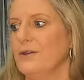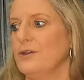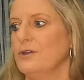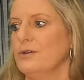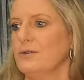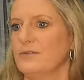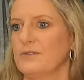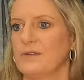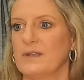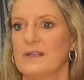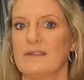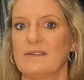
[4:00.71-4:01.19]
and
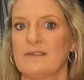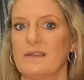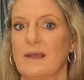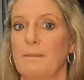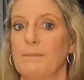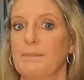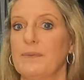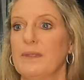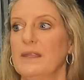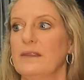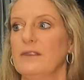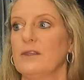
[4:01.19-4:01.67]
you see
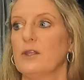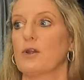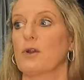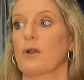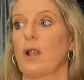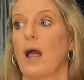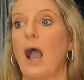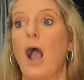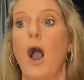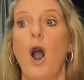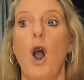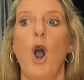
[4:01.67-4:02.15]
something, you're
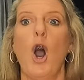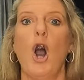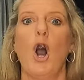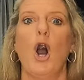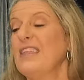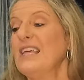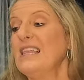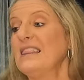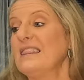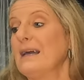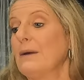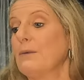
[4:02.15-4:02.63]
like, oh, I
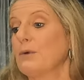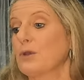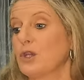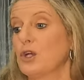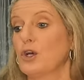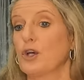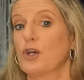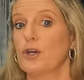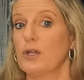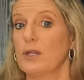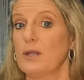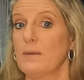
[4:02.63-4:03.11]
think that would
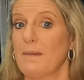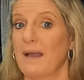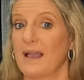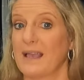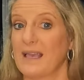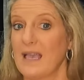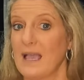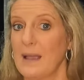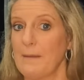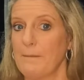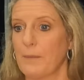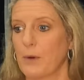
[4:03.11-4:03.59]
look good in my
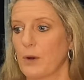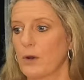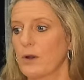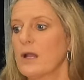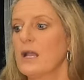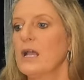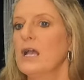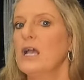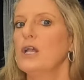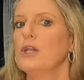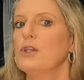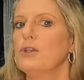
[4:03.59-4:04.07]
camper.